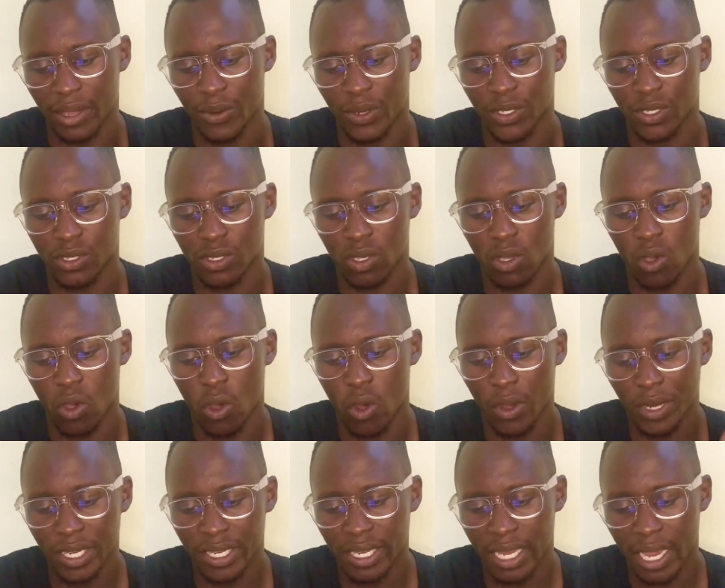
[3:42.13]
There is
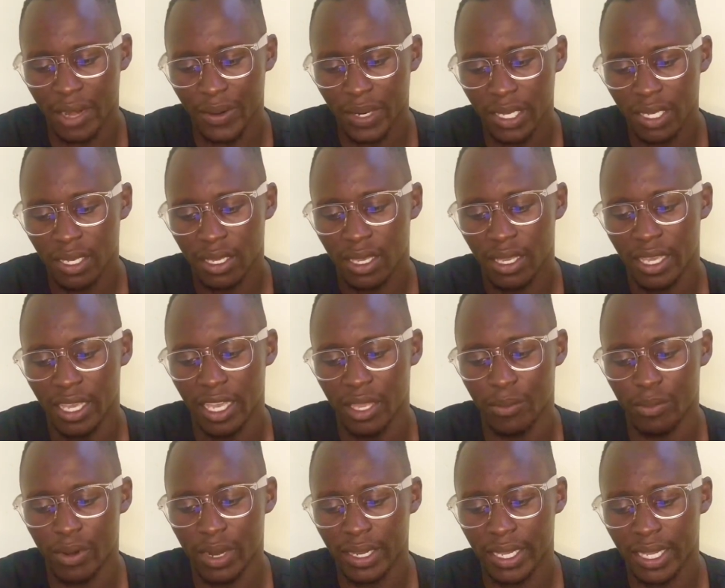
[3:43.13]
ordinary,
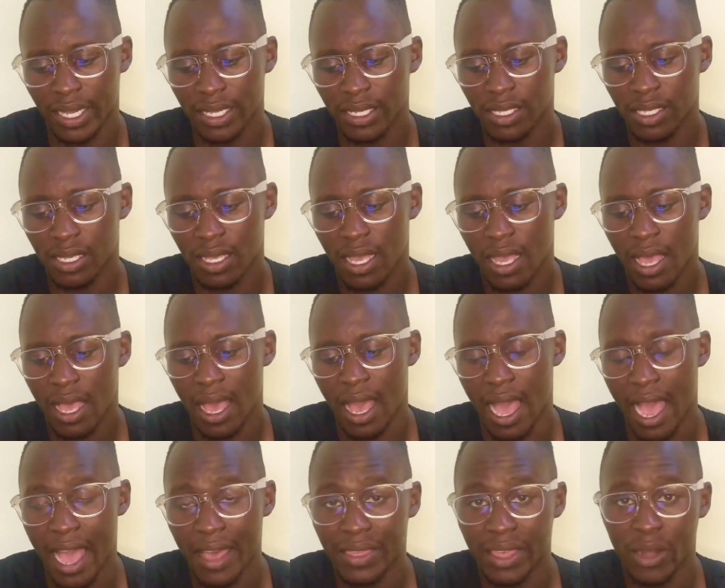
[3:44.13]
in brackets,
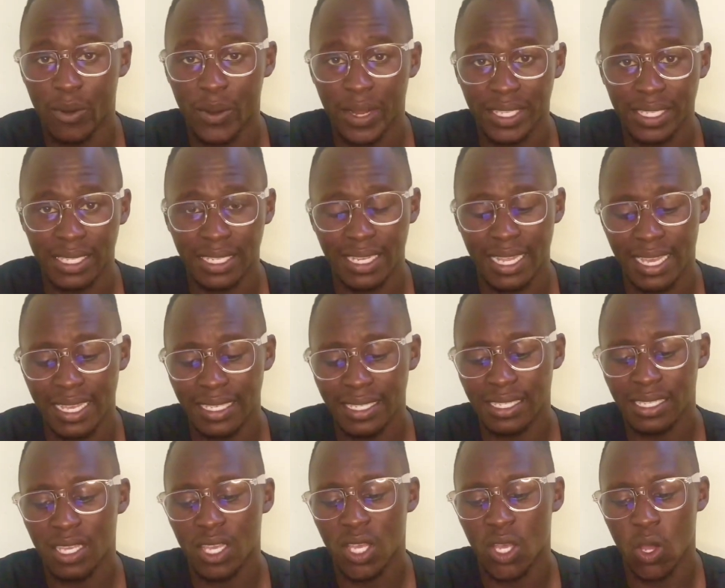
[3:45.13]
other
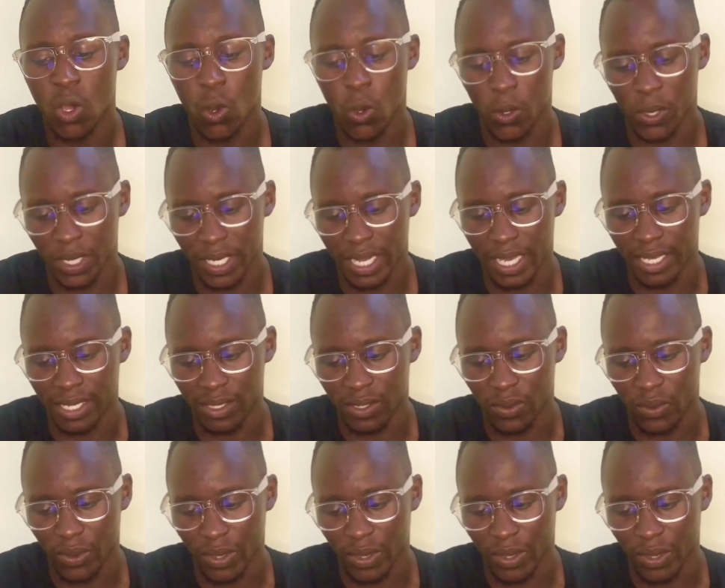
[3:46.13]
residence holders.